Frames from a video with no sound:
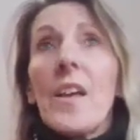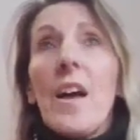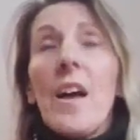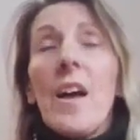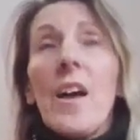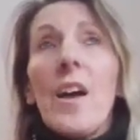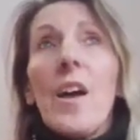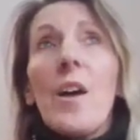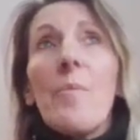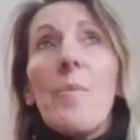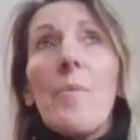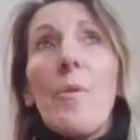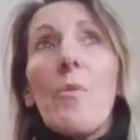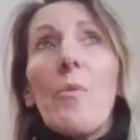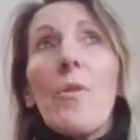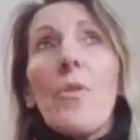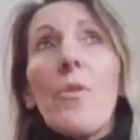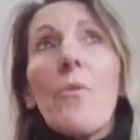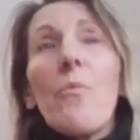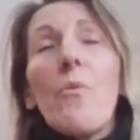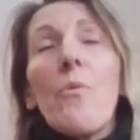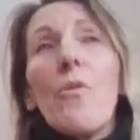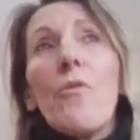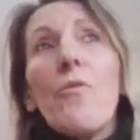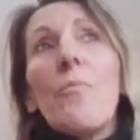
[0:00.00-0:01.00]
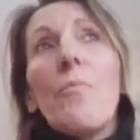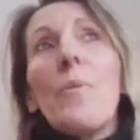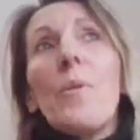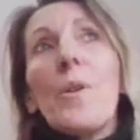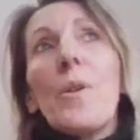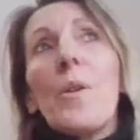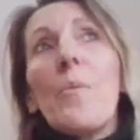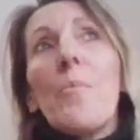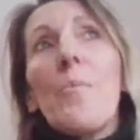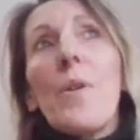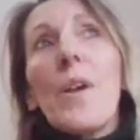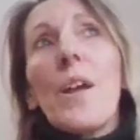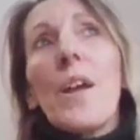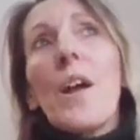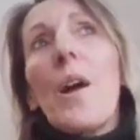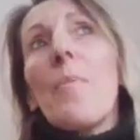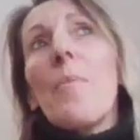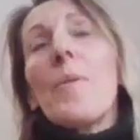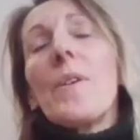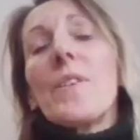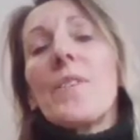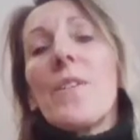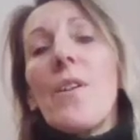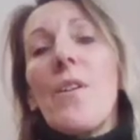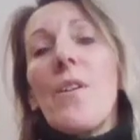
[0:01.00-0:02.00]
And what the wolf moon can bring up
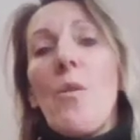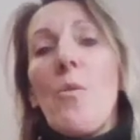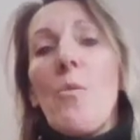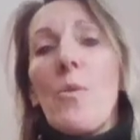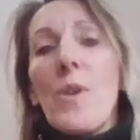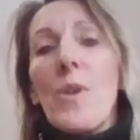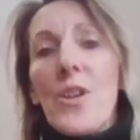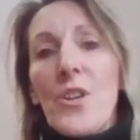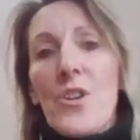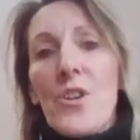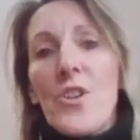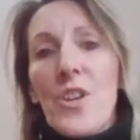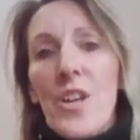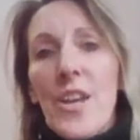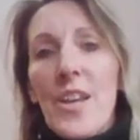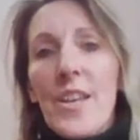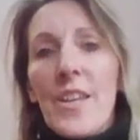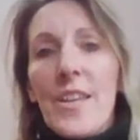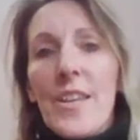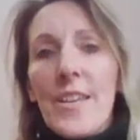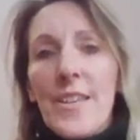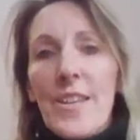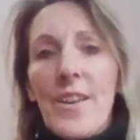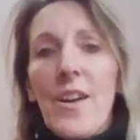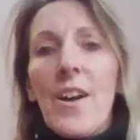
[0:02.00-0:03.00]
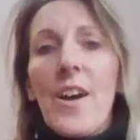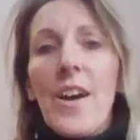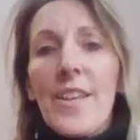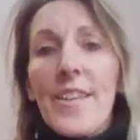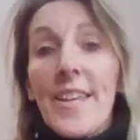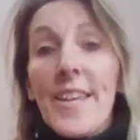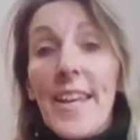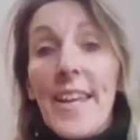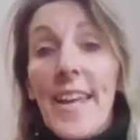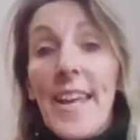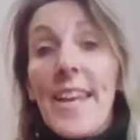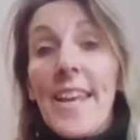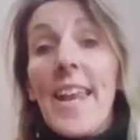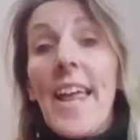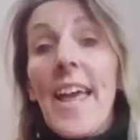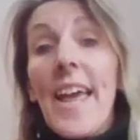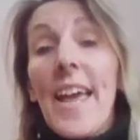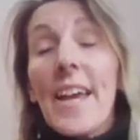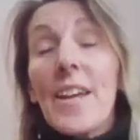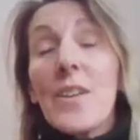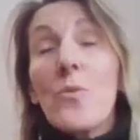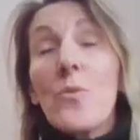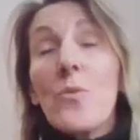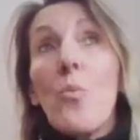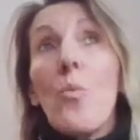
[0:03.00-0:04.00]
is our wish and desire to
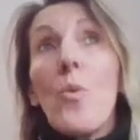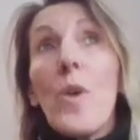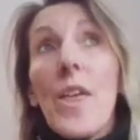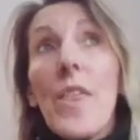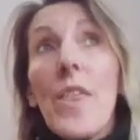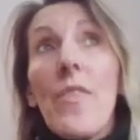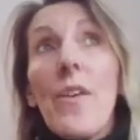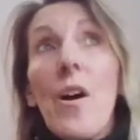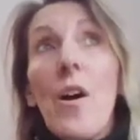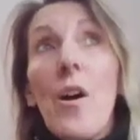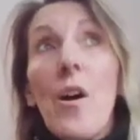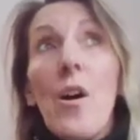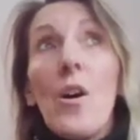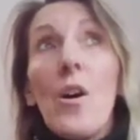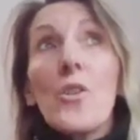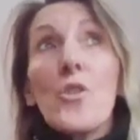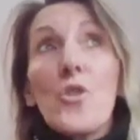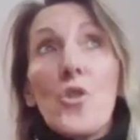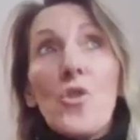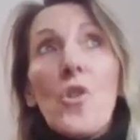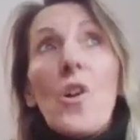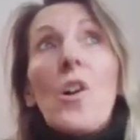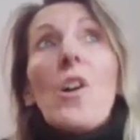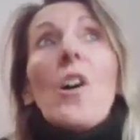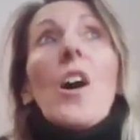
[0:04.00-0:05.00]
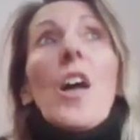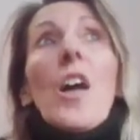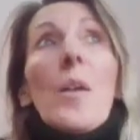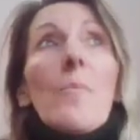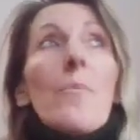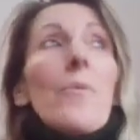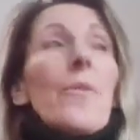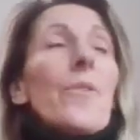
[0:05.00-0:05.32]
connect with our tribe,